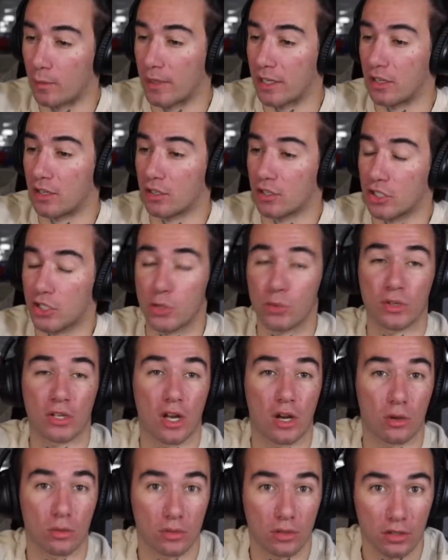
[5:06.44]
with
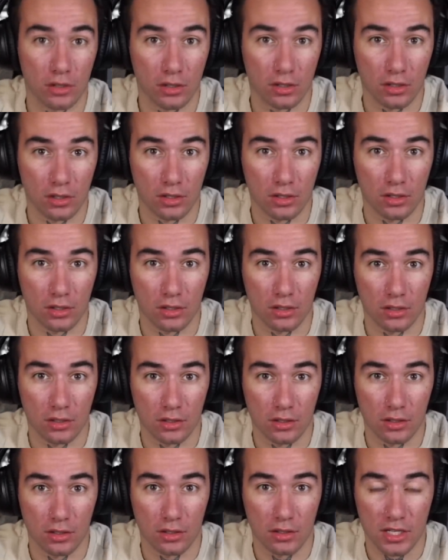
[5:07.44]
Yuno.
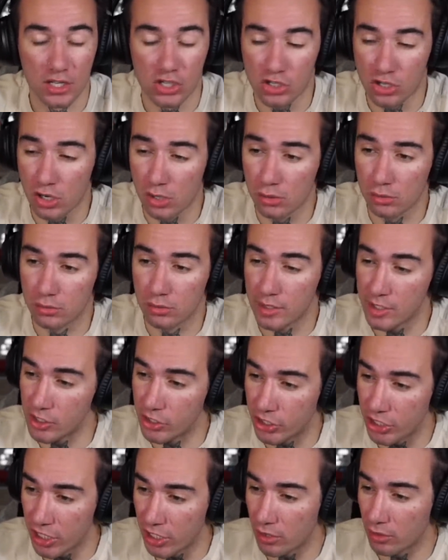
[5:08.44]
He's cool. He's
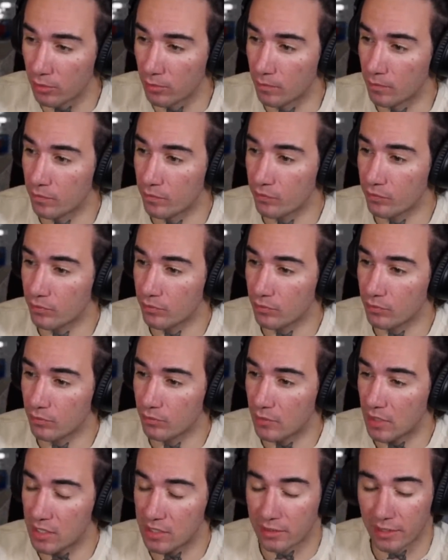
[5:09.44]
chill.
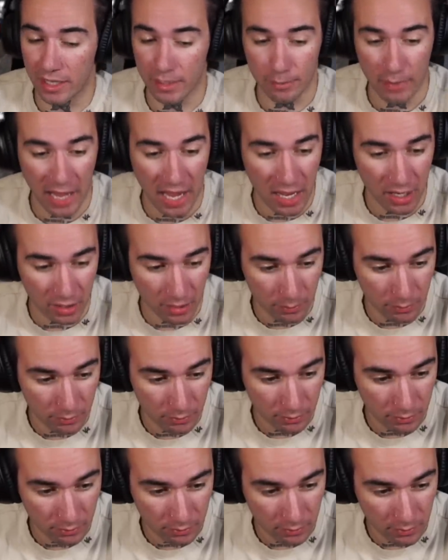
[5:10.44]
He's laid back,
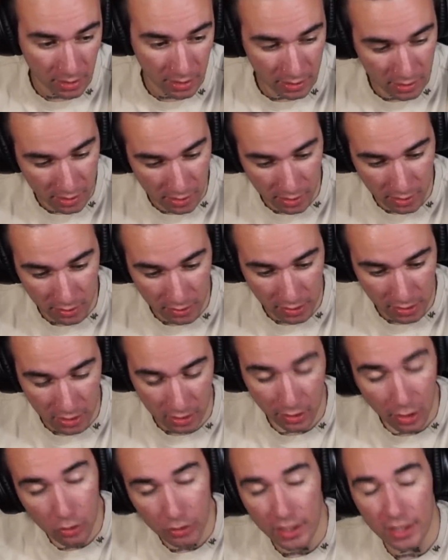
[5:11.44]
and he's he's
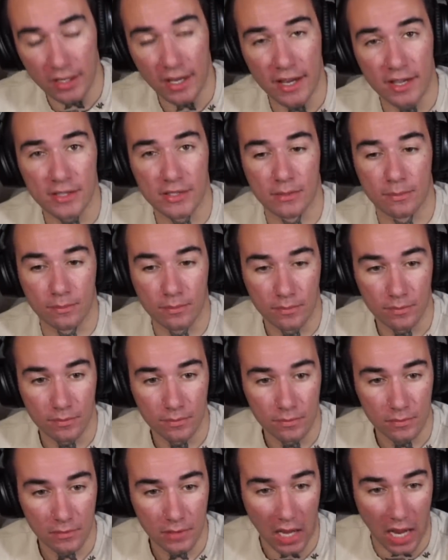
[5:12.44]
low key handsome.
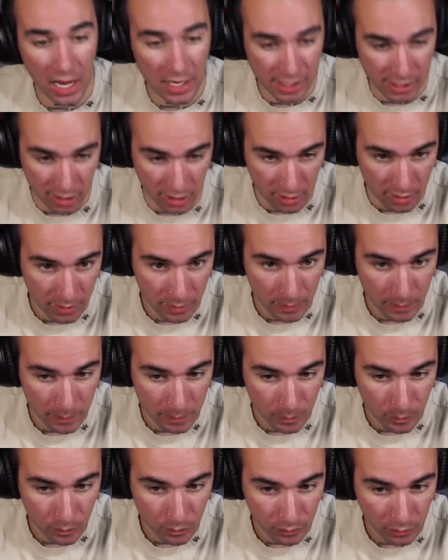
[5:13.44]
Asta,
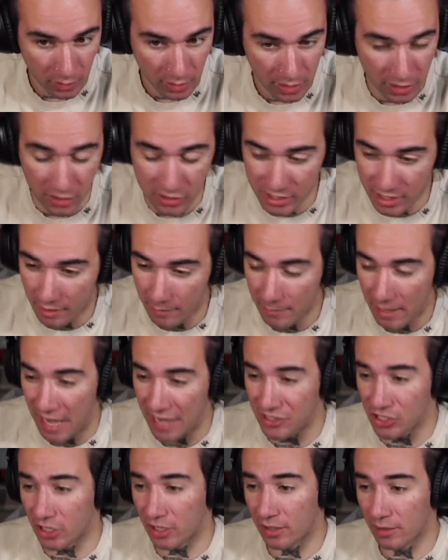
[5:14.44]
he doesn't have
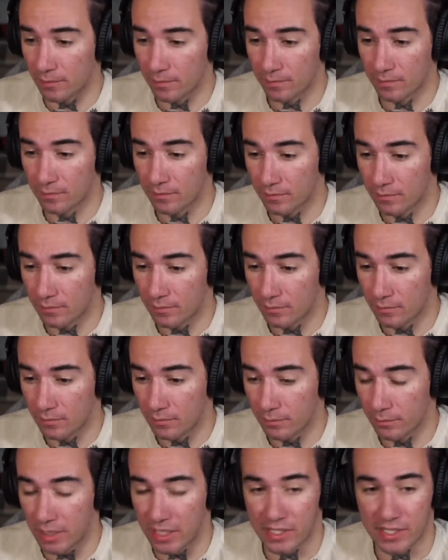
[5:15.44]
magic,
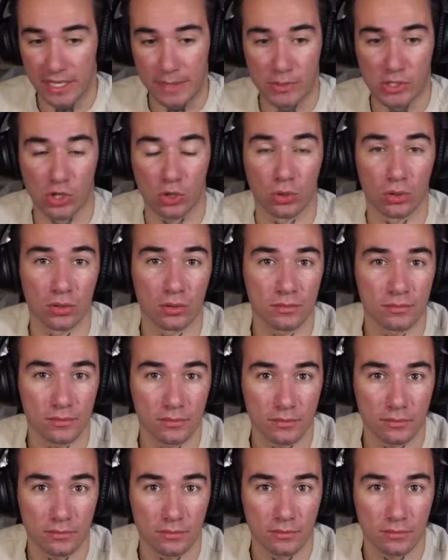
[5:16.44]
but he seems cool.
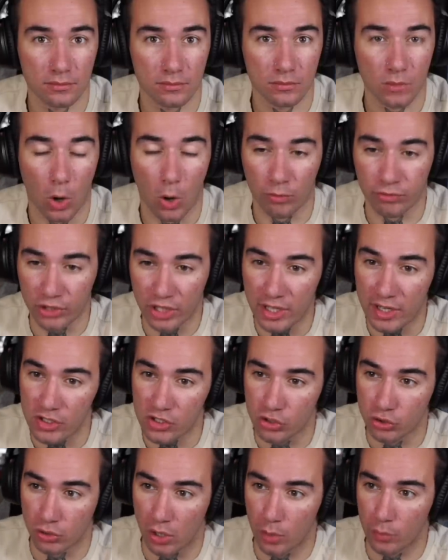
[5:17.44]
Hopefully, there's
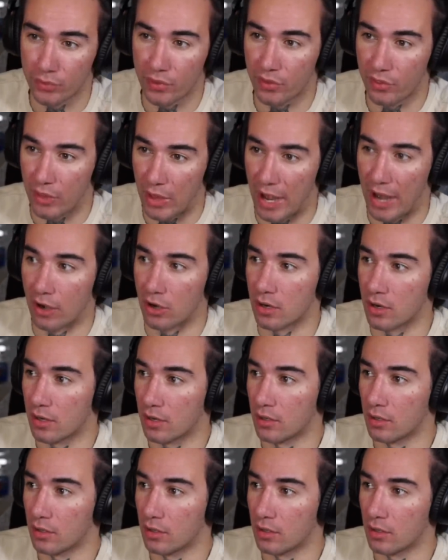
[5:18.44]
growth there.